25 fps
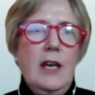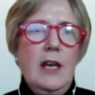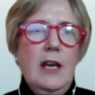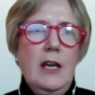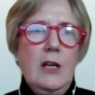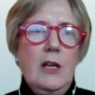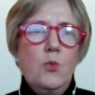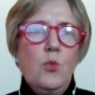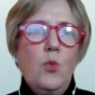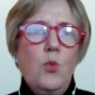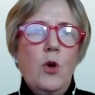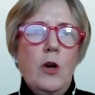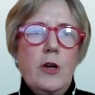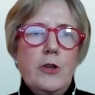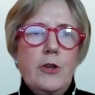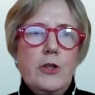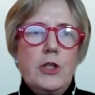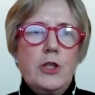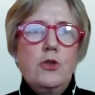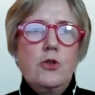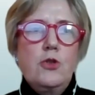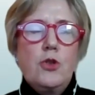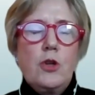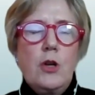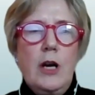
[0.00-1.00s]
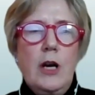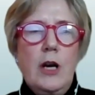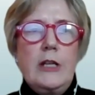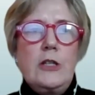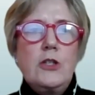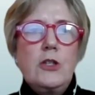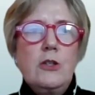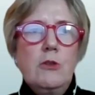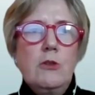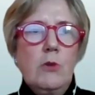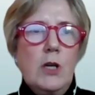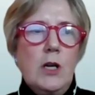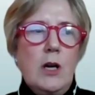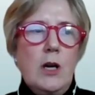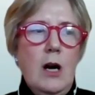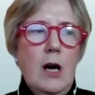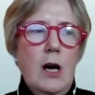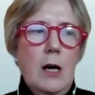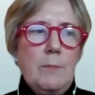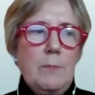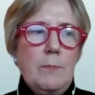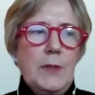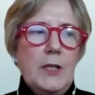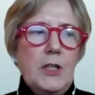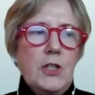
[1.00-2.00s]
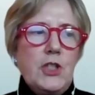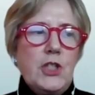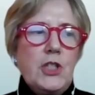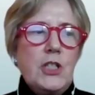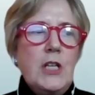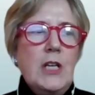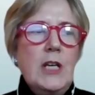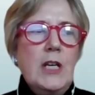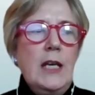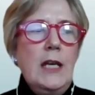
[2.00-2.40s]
and what are you trying to accomplish.